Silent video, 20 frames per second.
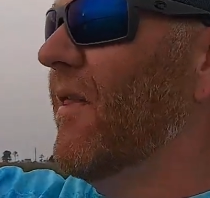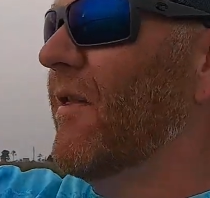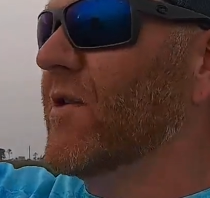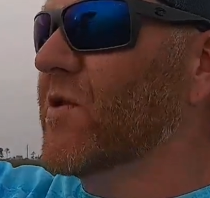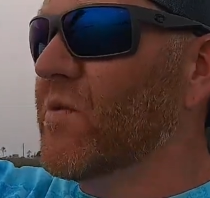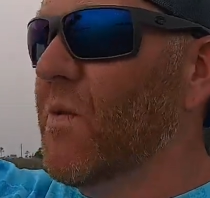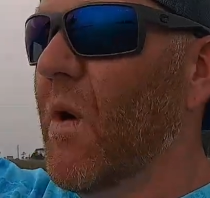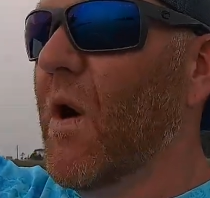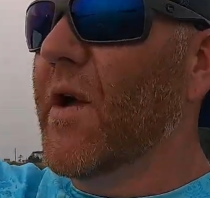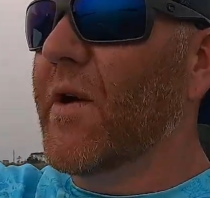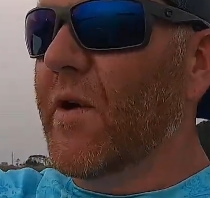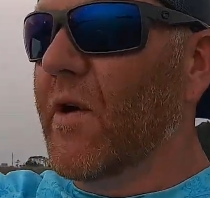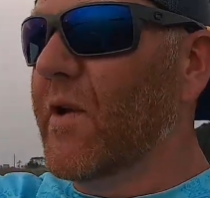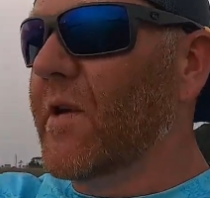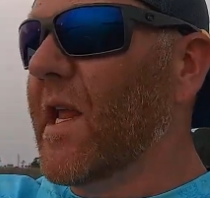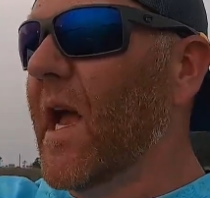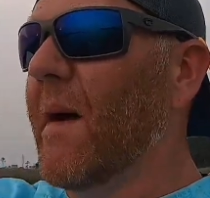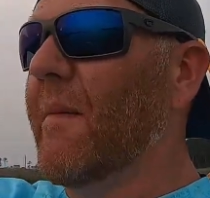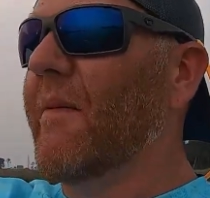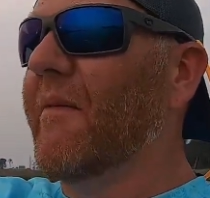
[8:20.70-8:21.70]
there's water on
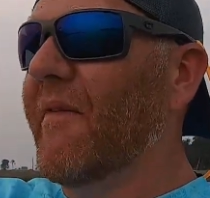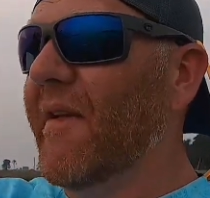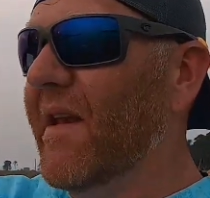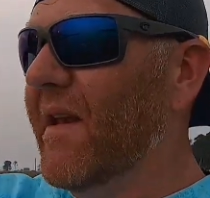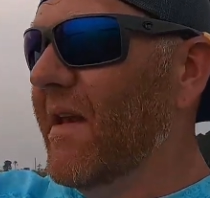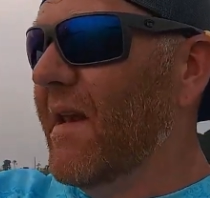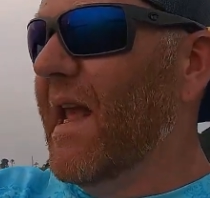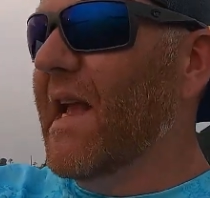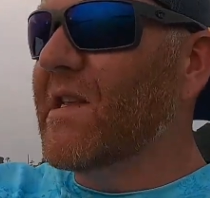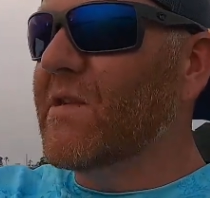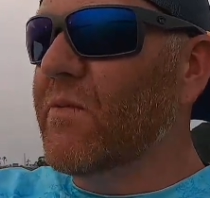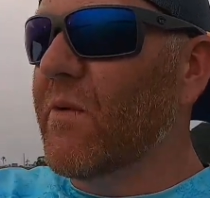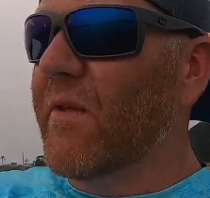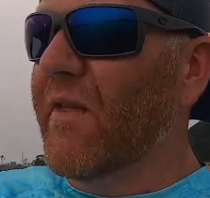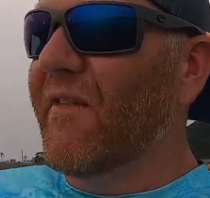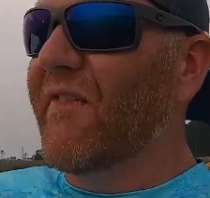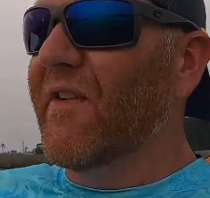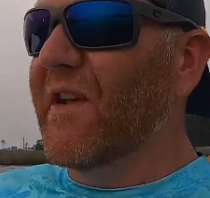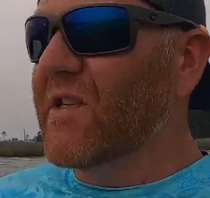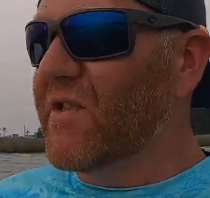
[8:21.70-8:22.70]
top of it, and that's where
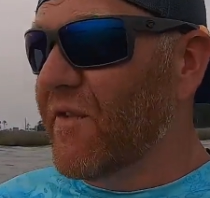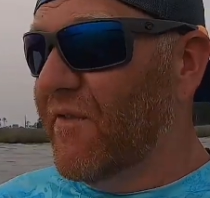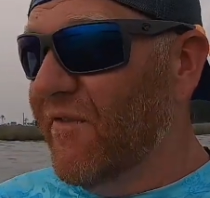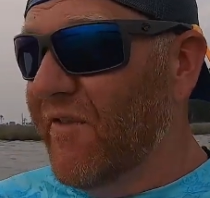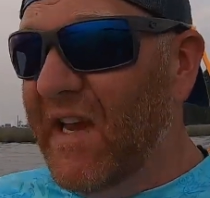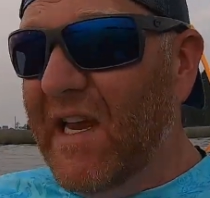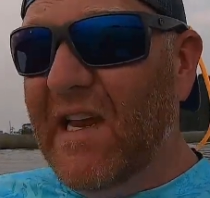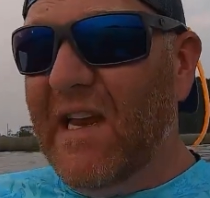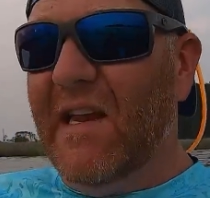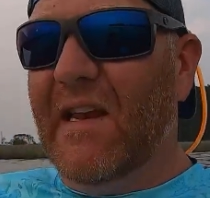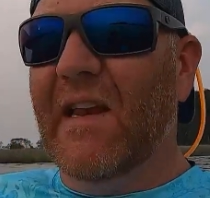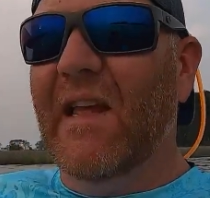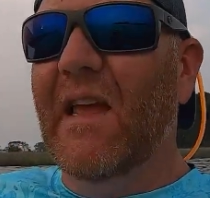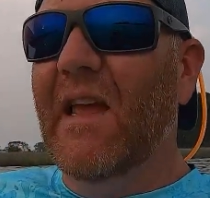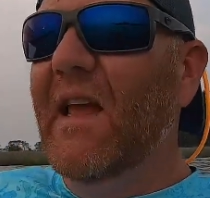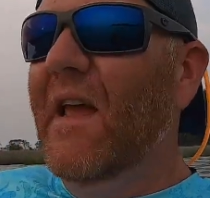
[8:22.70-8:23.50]
the fish are feeding.